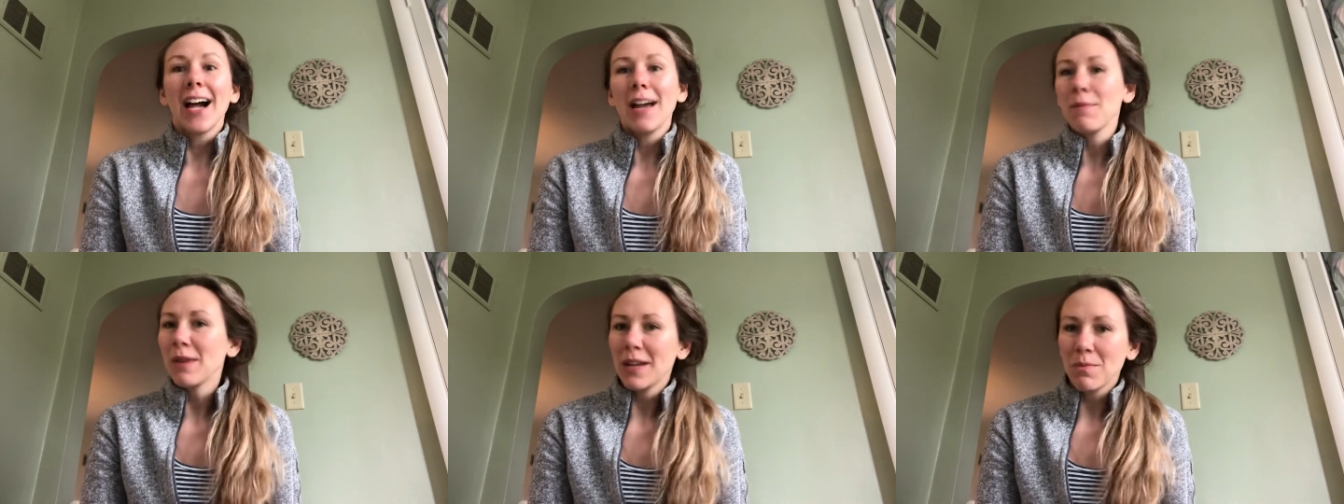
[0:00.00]

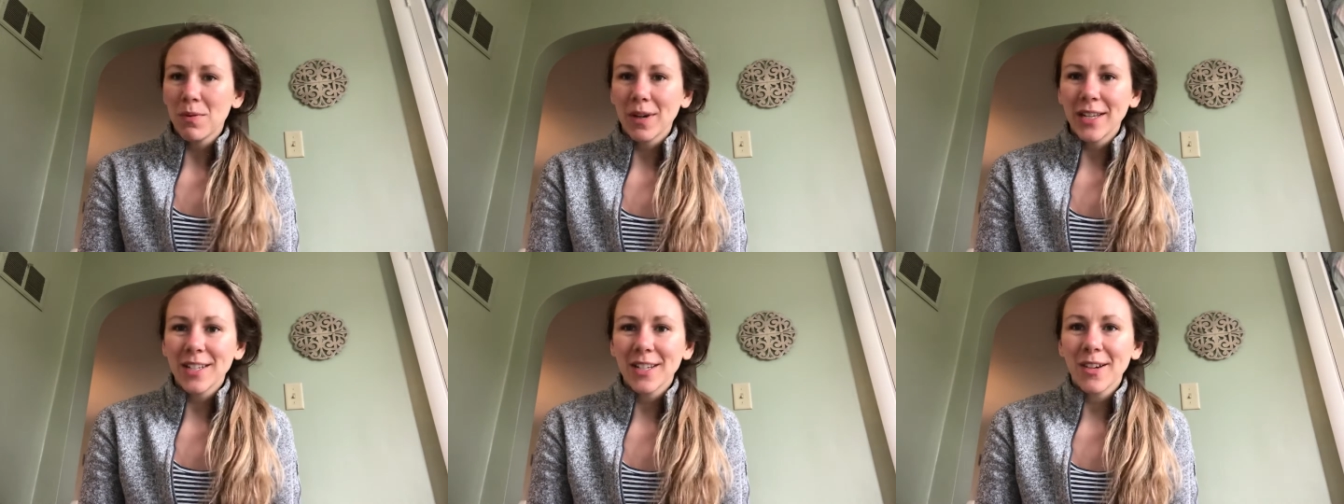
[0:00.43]
I made a
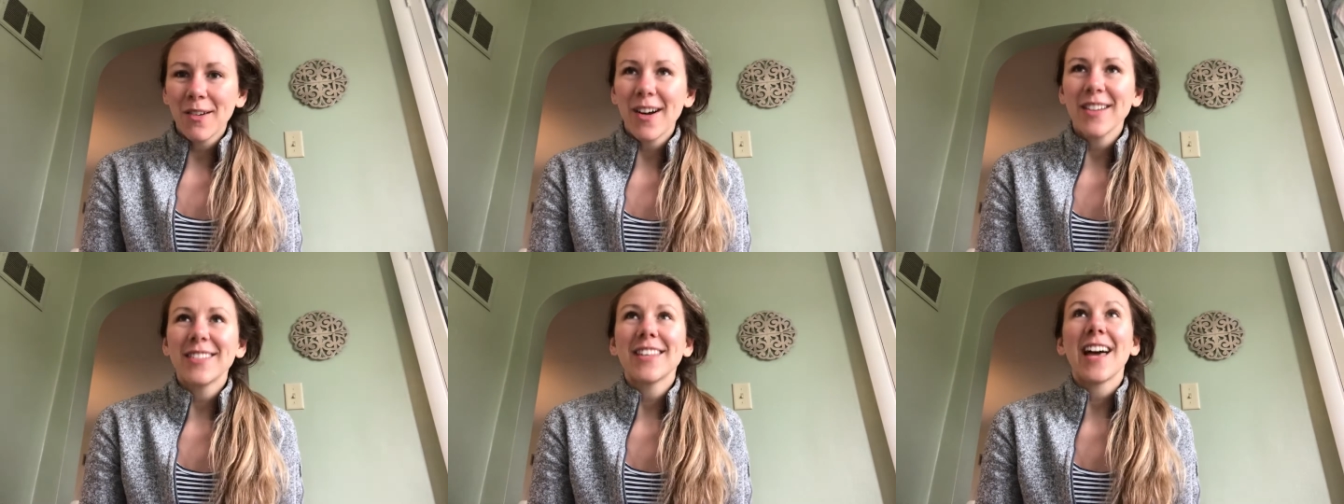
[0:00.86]
point to go
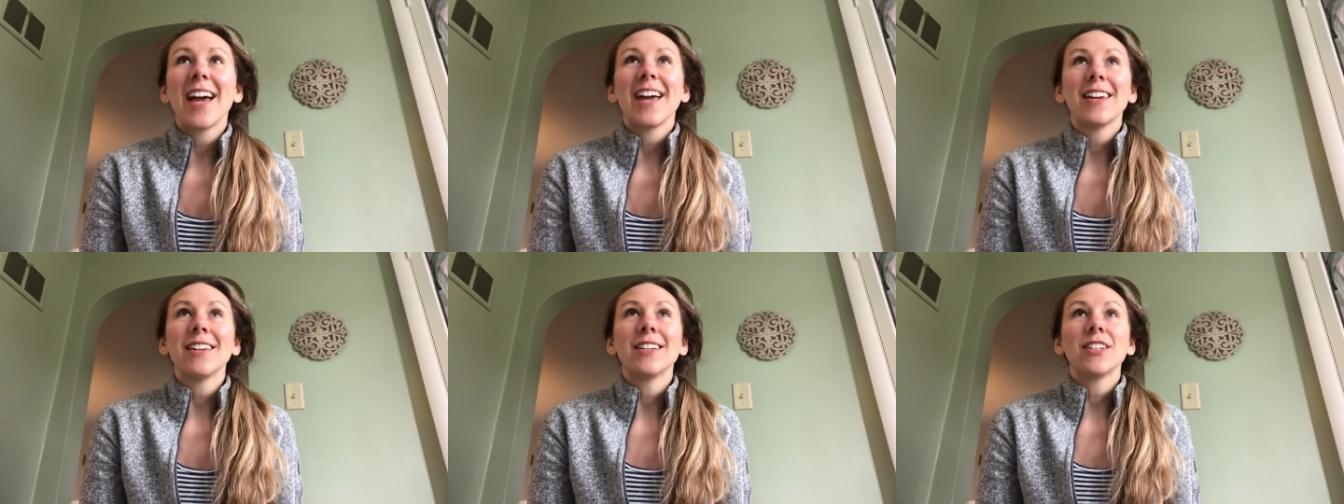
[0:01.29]

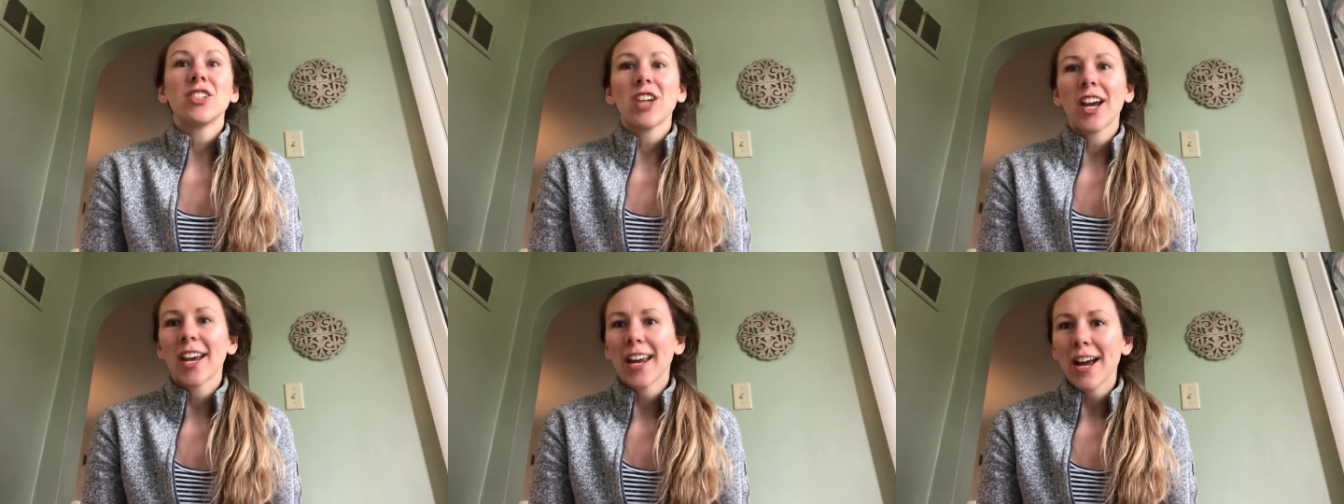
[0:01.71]
outside and
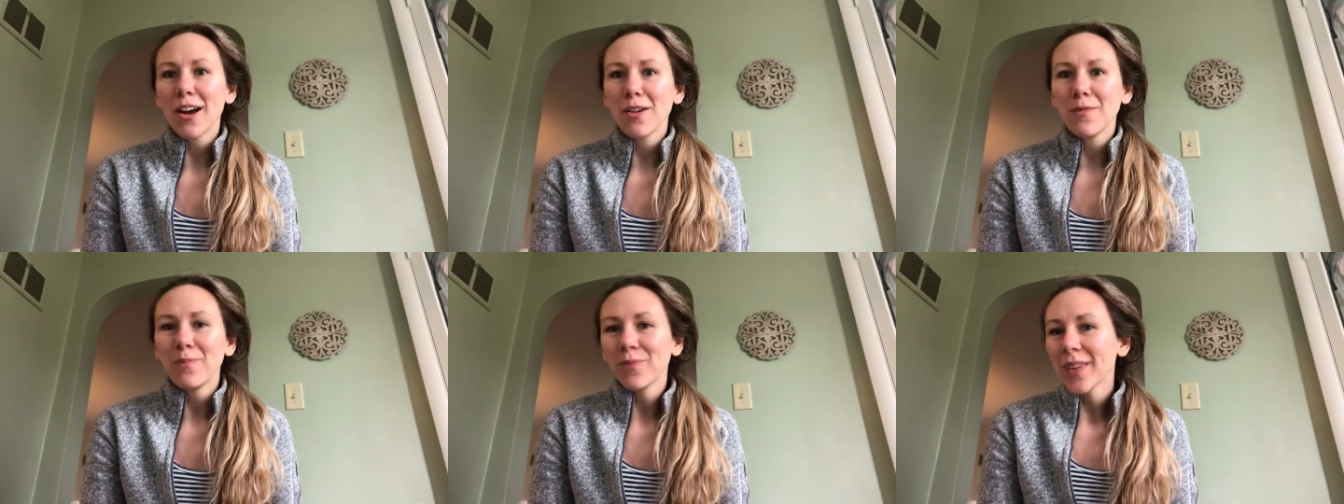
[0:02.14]
check it out.